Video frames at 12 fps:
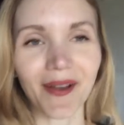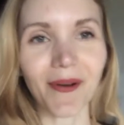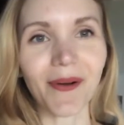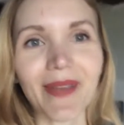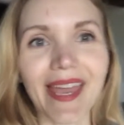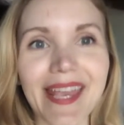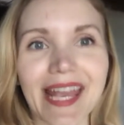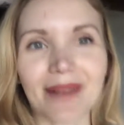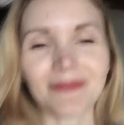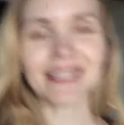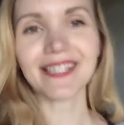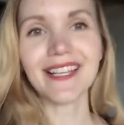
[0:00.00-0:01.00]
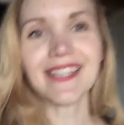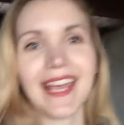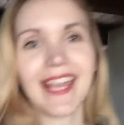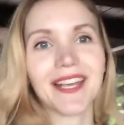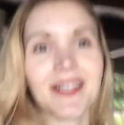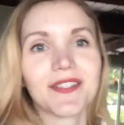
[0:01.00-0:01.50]
Okay, happy
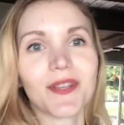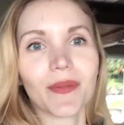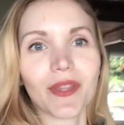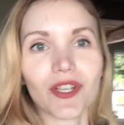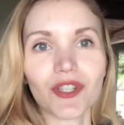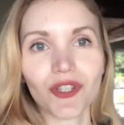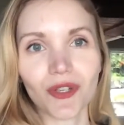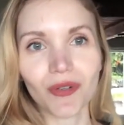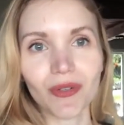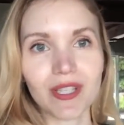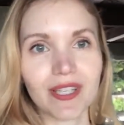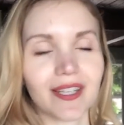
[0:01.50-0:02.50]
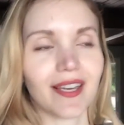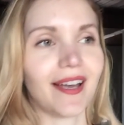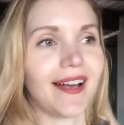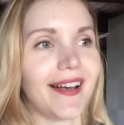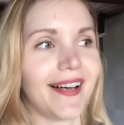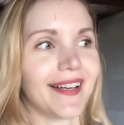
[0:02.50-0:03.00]
Sunday. So the shoot
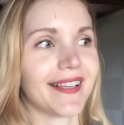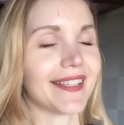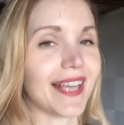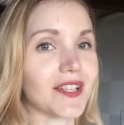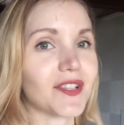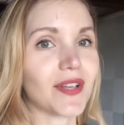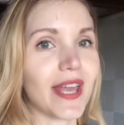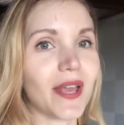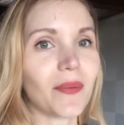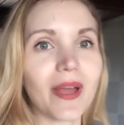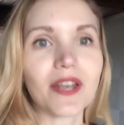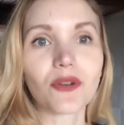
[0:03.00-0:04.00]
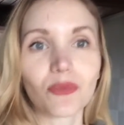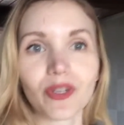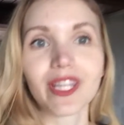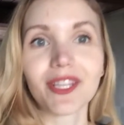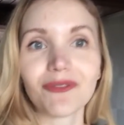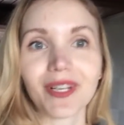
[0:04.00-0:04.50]
yesterday went
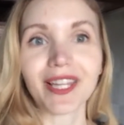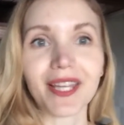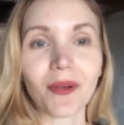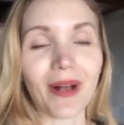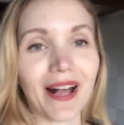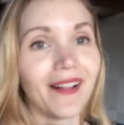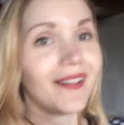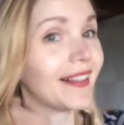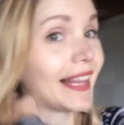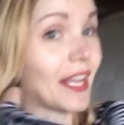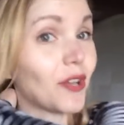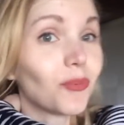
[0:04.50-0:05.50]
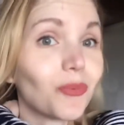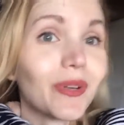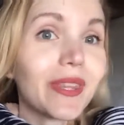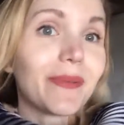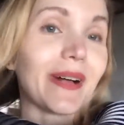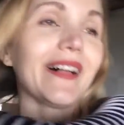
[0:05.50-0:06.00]
really, really well, like
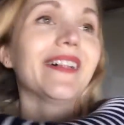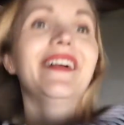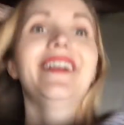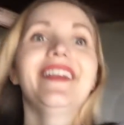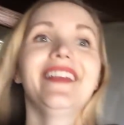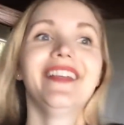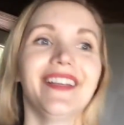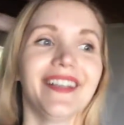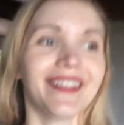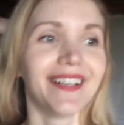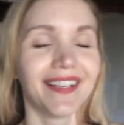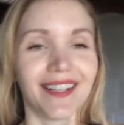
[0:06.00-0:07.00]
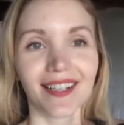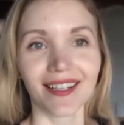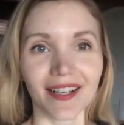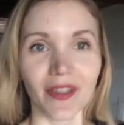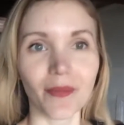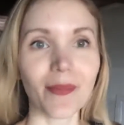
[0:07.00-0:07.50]
really well.
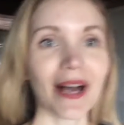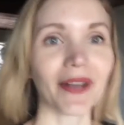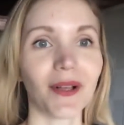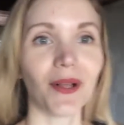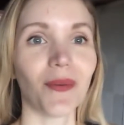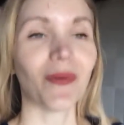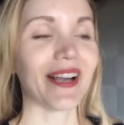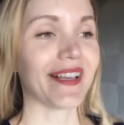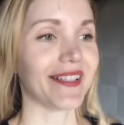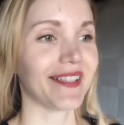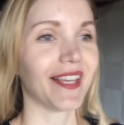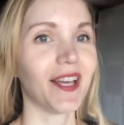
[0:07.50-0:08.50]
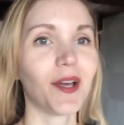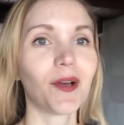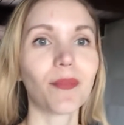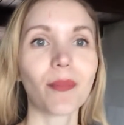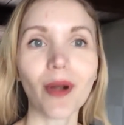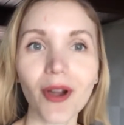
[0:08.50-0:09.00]
The model was
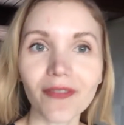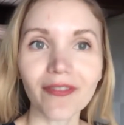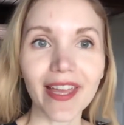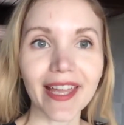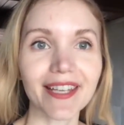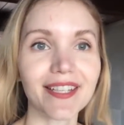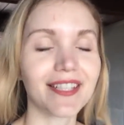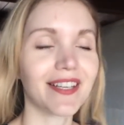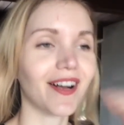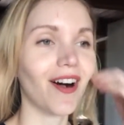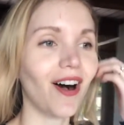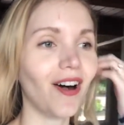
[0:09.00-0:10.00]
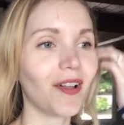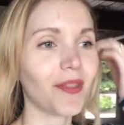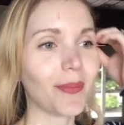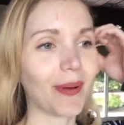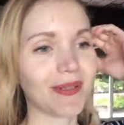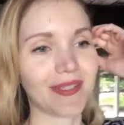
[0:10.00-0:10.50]
perfect. All
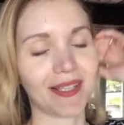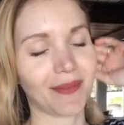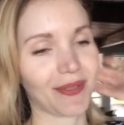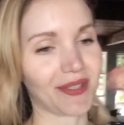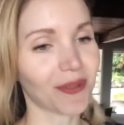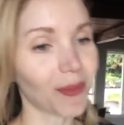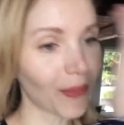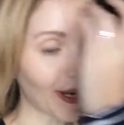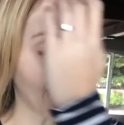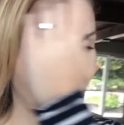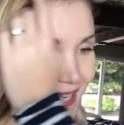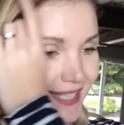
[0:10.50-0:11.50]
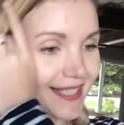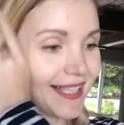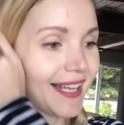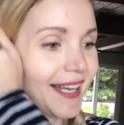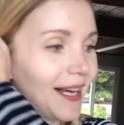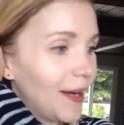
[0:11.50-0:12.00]
the posing was great.
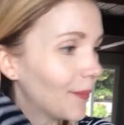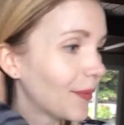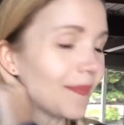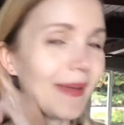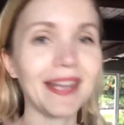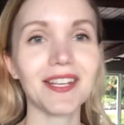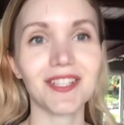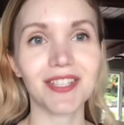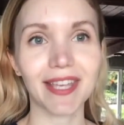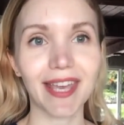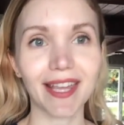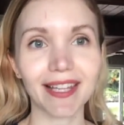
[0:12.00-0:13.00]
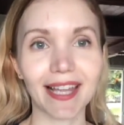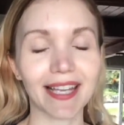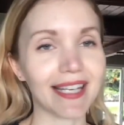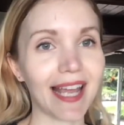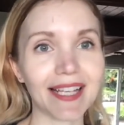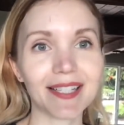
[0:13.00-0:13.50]
We managed to get like
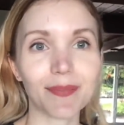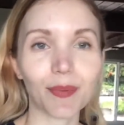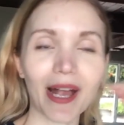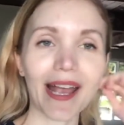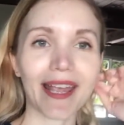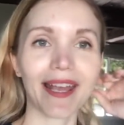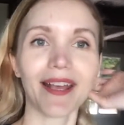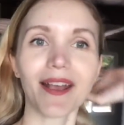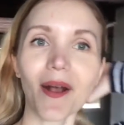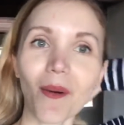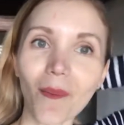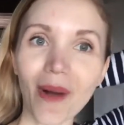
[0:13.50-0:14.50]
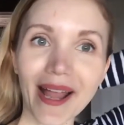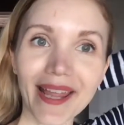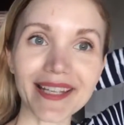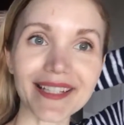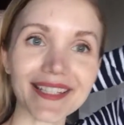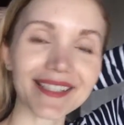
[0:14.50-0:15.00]
a nice bright
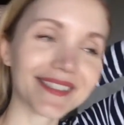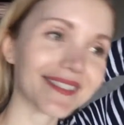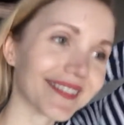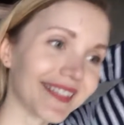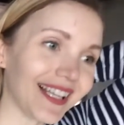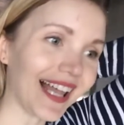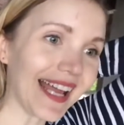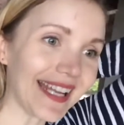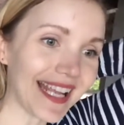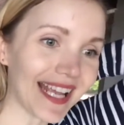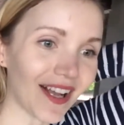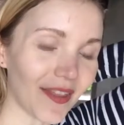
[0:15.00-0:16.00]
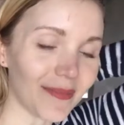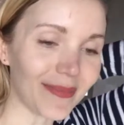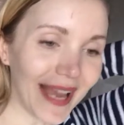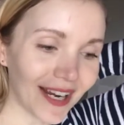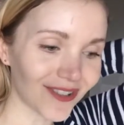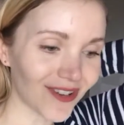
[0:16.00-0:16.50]
white lighting on the
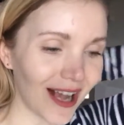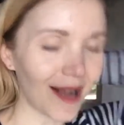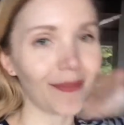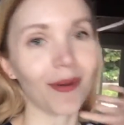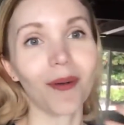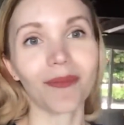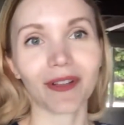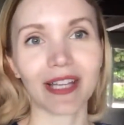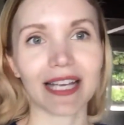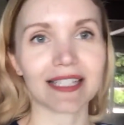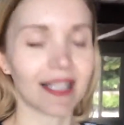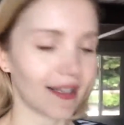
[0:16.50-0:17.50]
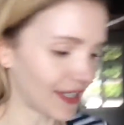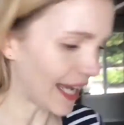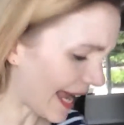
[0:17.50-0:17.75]
backdrop. Hopefully I still have to,